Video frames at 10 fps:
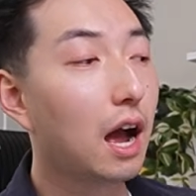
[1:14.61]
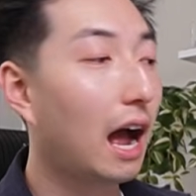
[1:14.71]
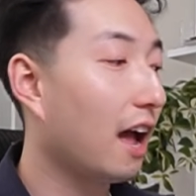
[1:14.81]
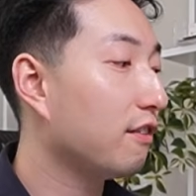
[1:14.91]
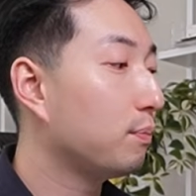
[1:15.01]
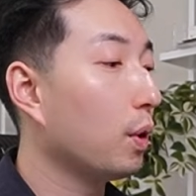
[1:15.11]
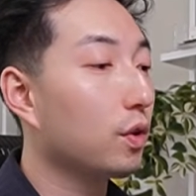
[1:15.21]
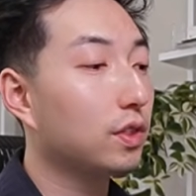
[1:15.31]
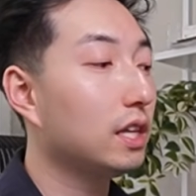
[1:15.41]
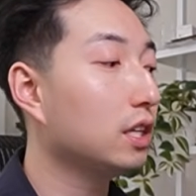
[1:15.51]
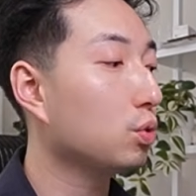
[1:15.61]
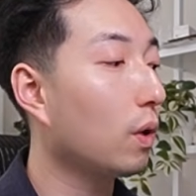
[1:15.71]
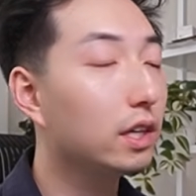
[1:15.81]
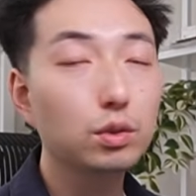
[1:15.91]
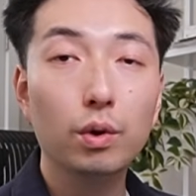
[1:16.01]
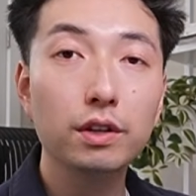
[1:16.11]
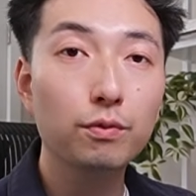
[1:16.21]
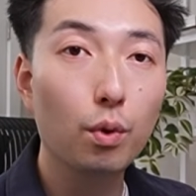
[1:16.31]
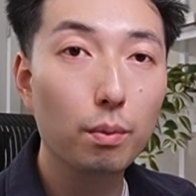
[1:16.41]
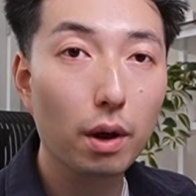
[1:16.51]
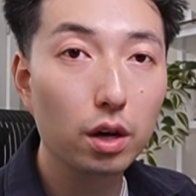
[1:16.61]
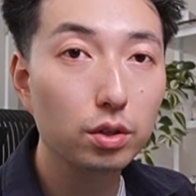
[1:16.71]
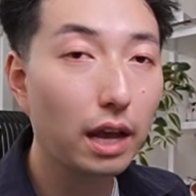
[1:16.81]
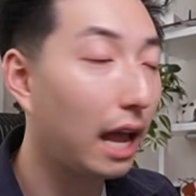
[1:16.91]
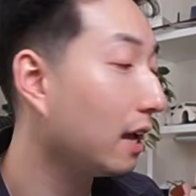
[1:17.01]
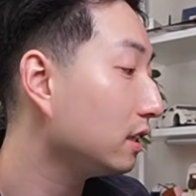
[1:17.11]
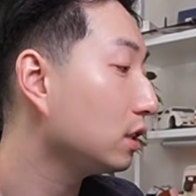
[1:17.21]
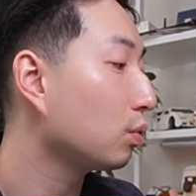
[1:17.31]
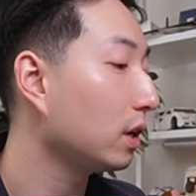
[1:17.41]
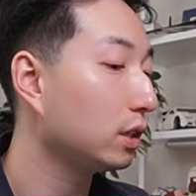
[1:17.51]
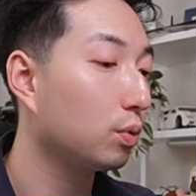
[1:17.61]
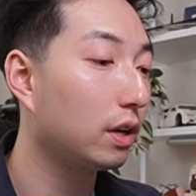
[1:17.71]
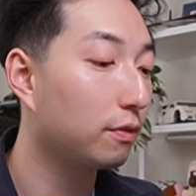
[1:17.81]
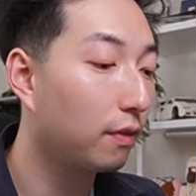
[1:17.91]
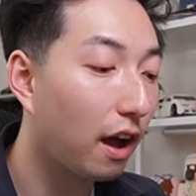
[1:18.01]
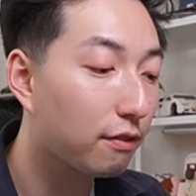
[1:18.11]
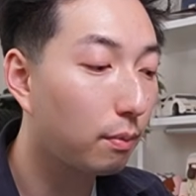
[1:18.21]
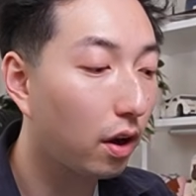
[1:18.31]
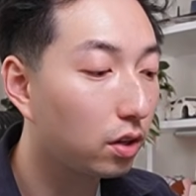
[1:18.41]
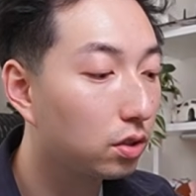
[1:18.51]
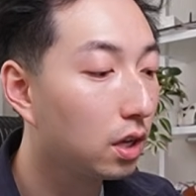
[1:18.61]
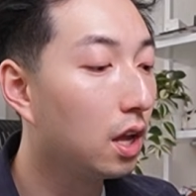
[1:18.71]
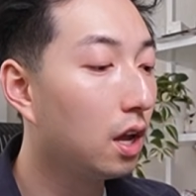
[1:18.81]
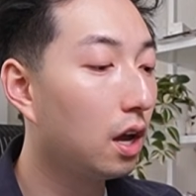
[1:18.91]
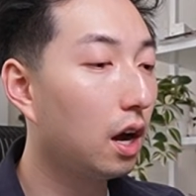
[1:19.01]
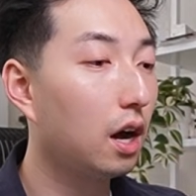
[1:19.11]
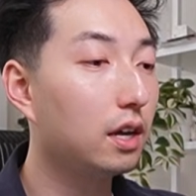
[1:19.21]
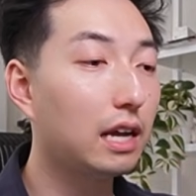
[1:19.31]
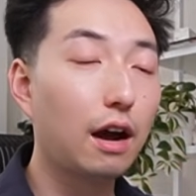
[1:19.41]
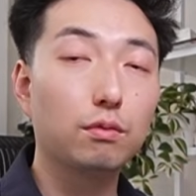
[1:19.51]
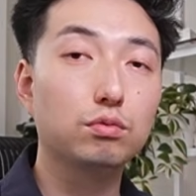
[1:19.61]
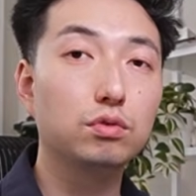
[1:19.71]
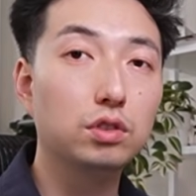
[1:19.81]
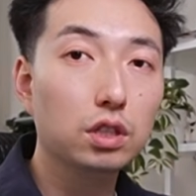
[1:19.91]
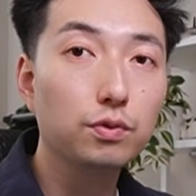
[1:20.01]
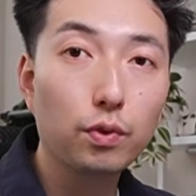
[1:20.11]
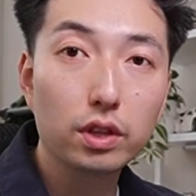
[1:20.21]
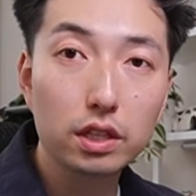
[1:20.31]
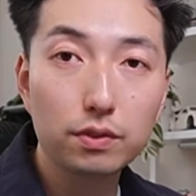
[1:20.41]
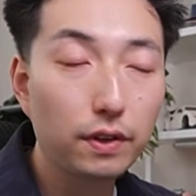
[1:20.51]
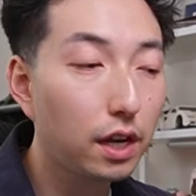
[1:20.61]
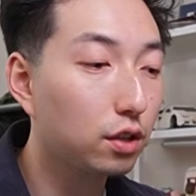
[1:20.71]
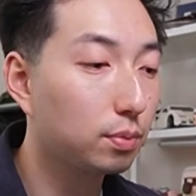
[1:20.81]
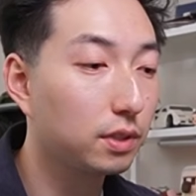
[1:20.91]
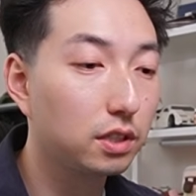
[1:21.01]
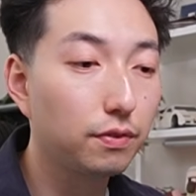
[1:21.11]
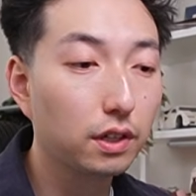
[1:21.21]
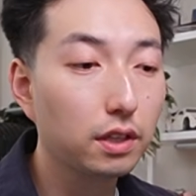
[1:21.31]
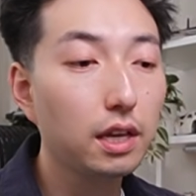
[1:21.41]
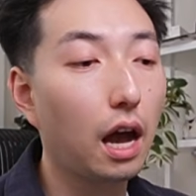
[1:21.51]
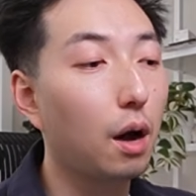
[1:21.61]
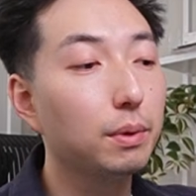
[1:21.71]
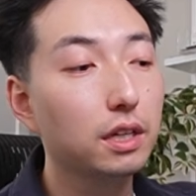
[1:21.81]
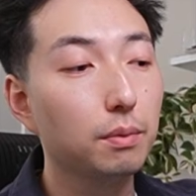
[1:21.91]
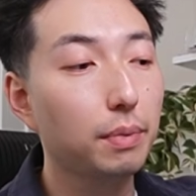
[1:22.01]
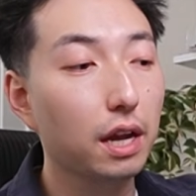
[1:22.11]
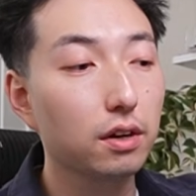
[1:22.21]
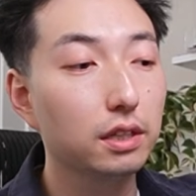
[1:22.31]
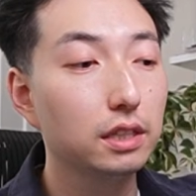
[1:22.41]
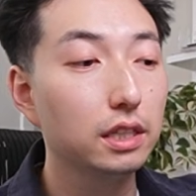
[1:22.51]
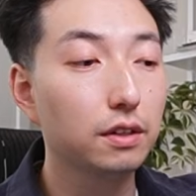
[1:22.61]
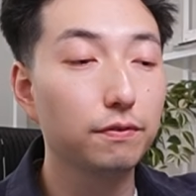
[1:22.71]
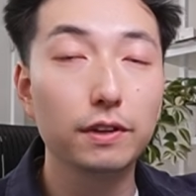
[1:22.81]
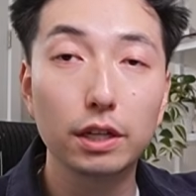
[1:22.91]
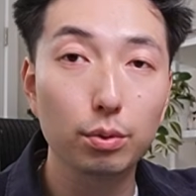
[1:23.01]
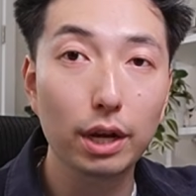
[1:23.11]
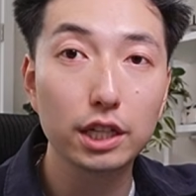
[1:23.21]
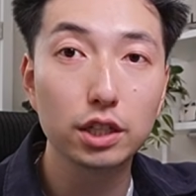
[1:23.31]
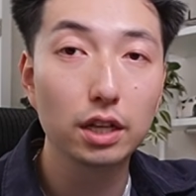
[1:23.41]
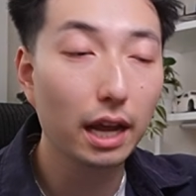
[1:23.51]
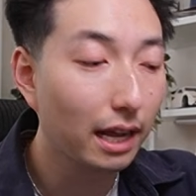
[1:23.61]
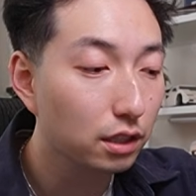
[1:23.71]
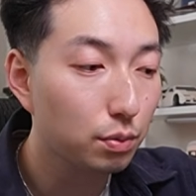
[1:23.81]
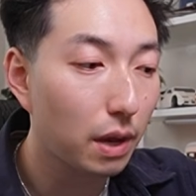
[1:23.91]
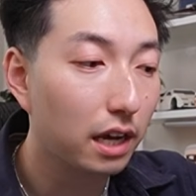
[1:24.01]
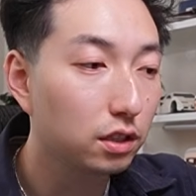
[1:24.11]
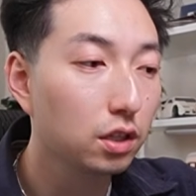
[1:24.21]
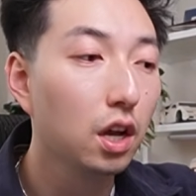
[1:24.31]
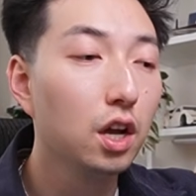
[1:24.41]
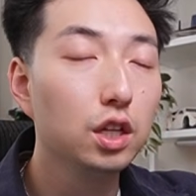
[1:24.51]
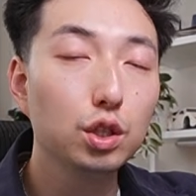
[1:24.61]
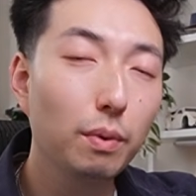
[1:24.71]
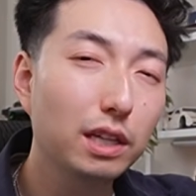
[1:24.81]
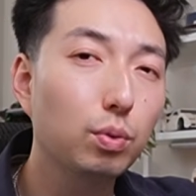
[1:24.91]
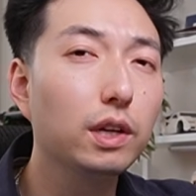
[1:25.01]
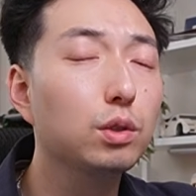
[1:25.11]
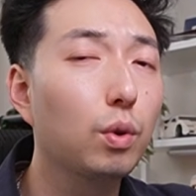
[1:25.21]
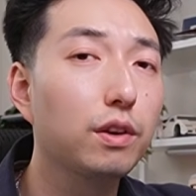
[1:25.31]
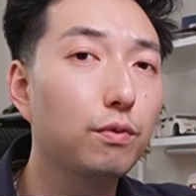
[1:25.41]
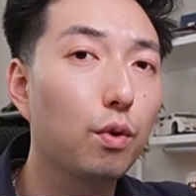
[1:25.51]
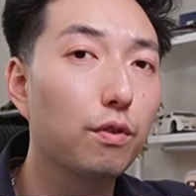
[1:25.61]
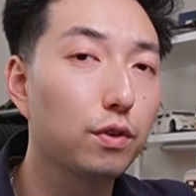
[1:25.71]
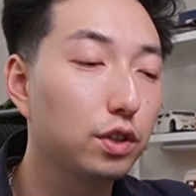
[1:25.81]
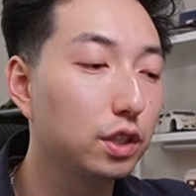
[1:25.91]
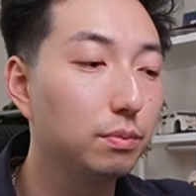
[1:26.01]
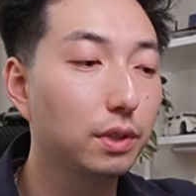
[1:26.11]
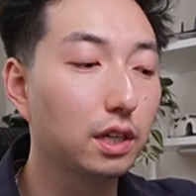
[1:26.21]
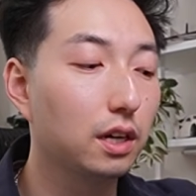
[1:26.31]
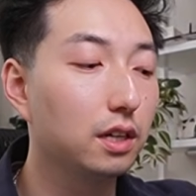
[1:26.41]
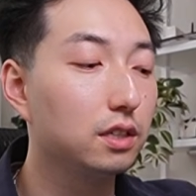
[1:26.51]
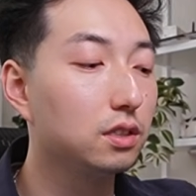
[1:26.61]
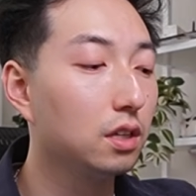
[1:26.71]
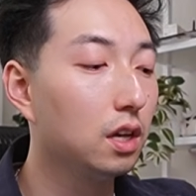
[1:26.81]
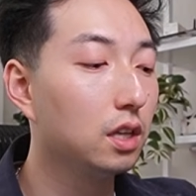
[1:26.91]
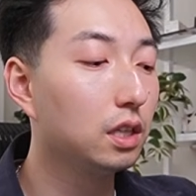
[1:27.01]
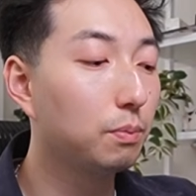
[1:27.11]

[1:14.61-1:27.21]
I have both the 2024 model and the 2025 model. Now, just for this video specifically, I'll be comparing the configuration and specs to my 2024 version because the